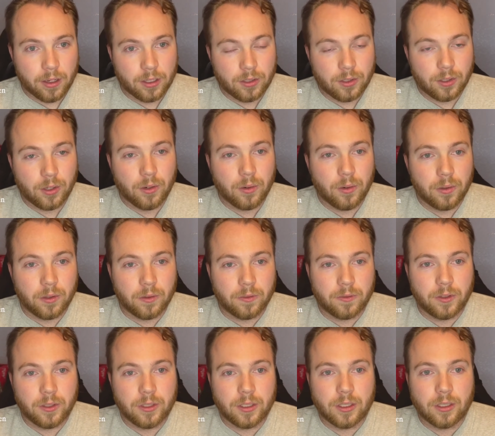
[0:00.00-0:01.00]
So the
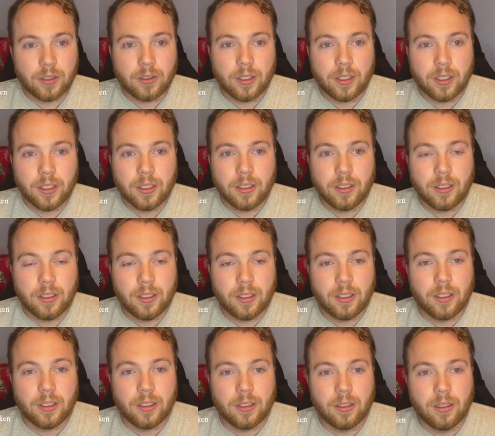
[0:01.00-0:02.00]
first ingredient
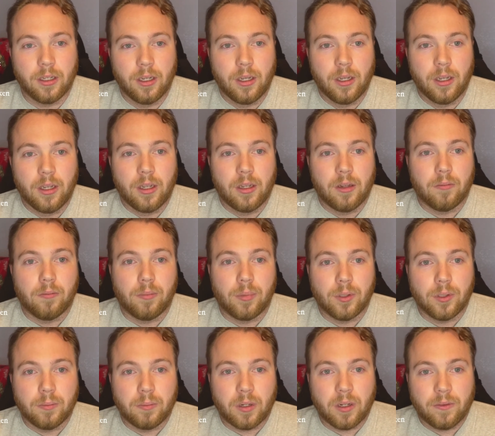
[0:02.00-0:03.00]
in
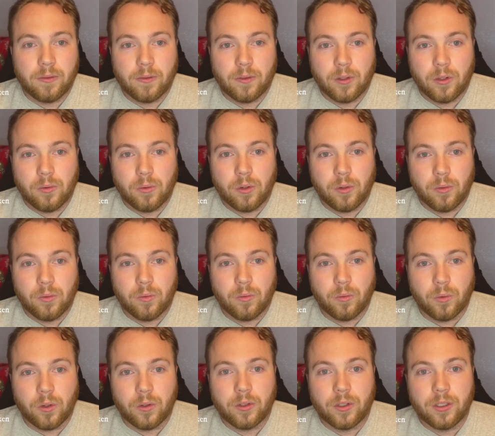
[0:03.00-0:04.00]
Blue Buffalo
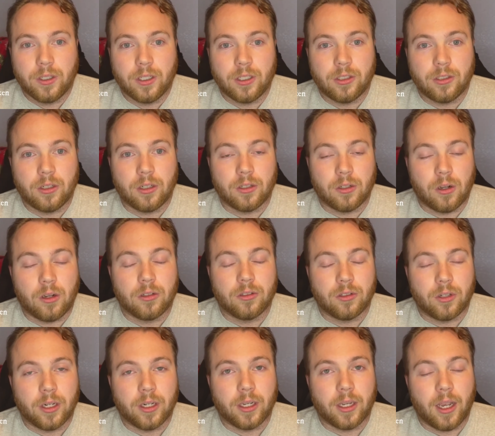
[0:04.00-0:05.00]
Wilderness Adult
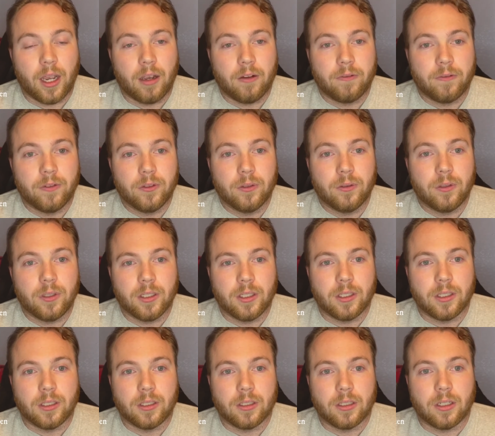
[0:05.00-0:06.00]
Dry Cat Food
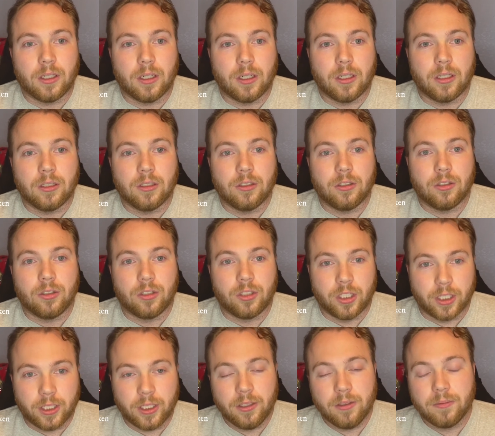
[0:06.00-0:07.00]
is
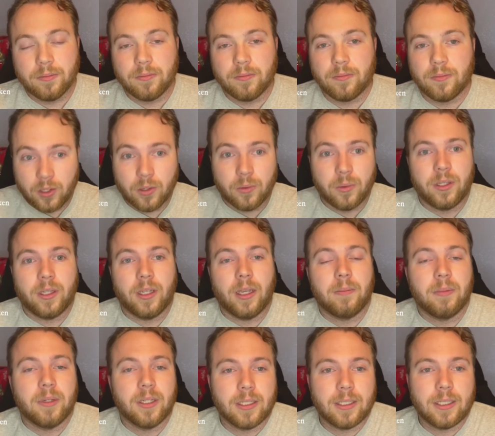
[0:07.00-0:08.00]
chicken. So with
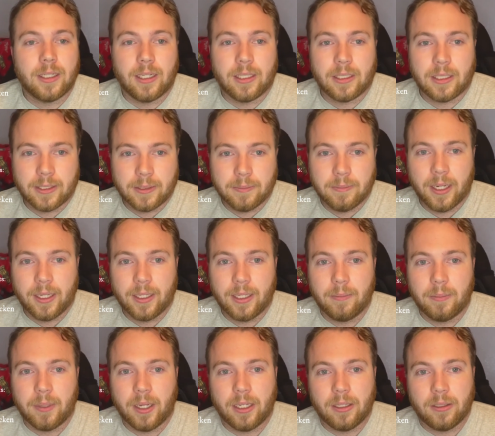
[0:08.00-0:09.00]
that being said, it's mainly
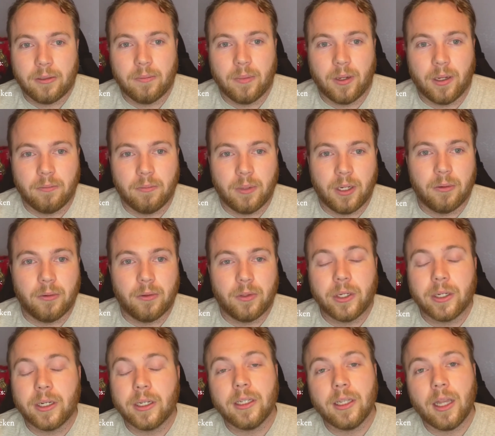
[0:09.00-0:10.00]
made with
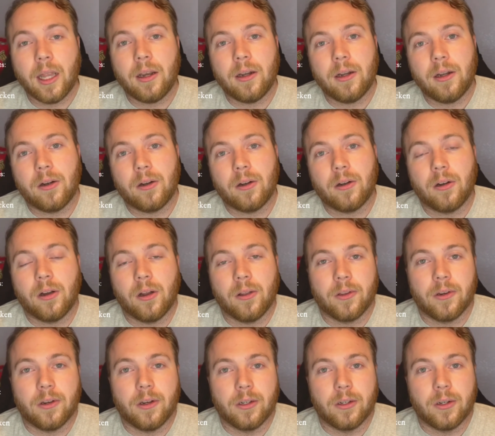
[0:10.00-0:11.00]
chicken. There are
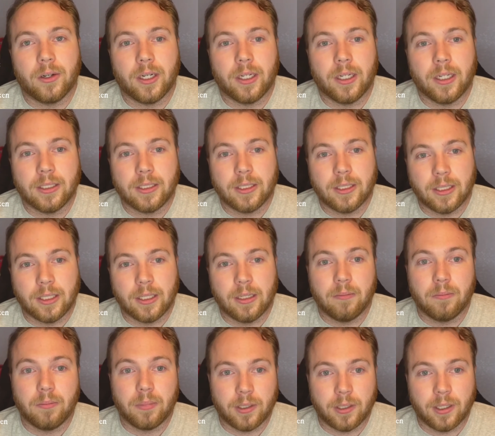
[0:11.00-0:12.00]
other ingredients in it,
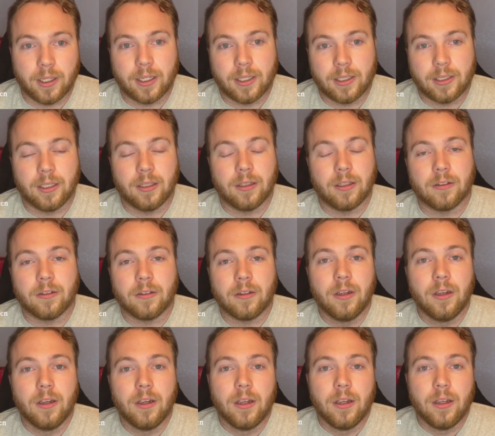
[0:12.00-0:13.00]
but like I said, the
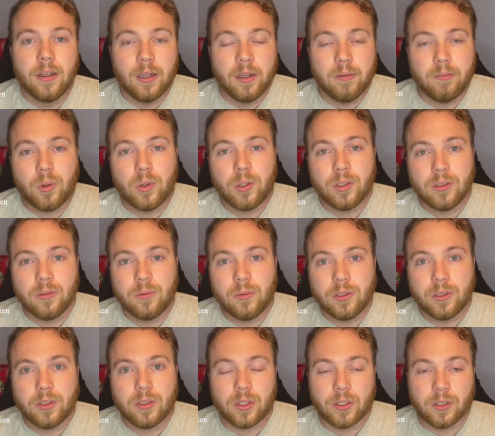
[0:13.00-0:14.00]
important
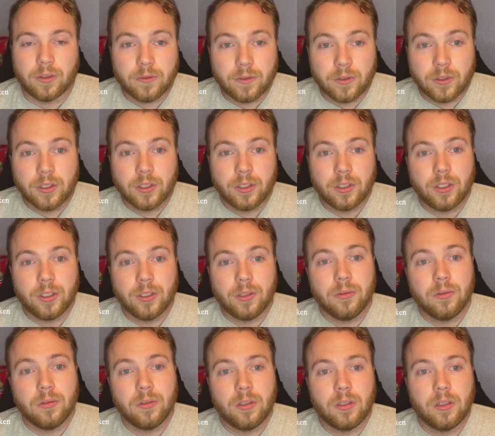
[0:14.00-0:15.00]
ones are the first two.